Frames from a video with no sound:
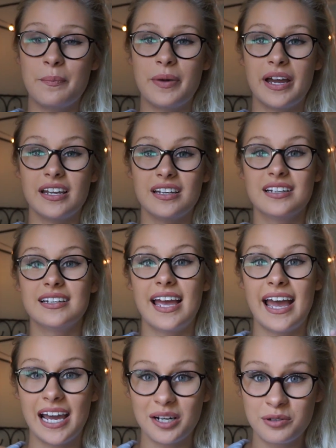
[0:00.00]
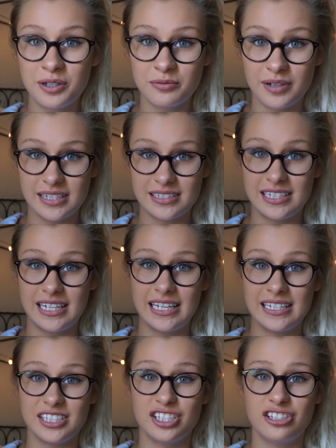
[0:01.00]
but adequate rest
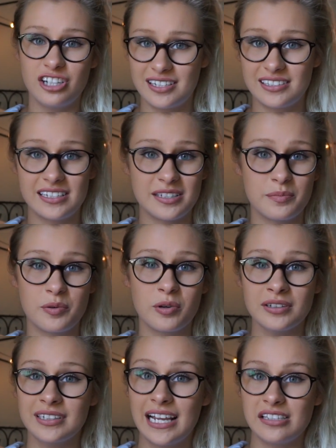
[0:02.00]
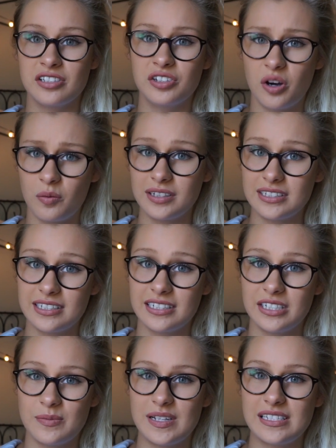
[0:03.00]
is just as important as going to the
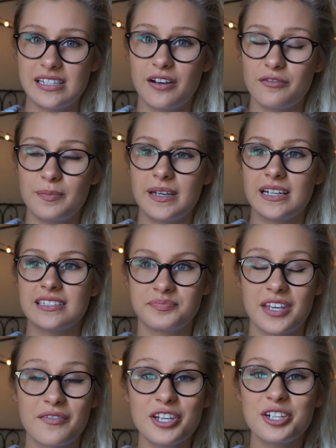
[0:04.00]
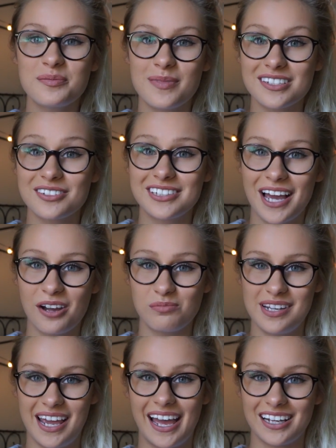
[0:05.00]
gym itself, because giving your muscle time
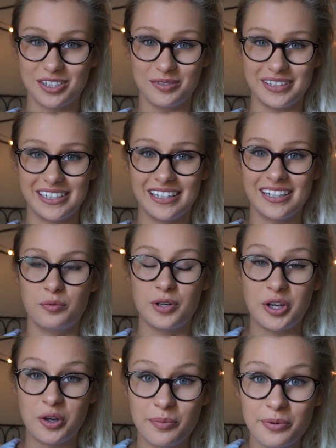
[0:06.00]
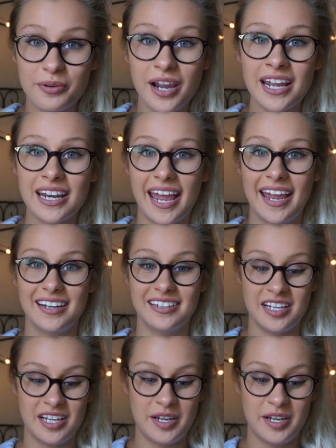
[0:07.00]
to actually recuperate and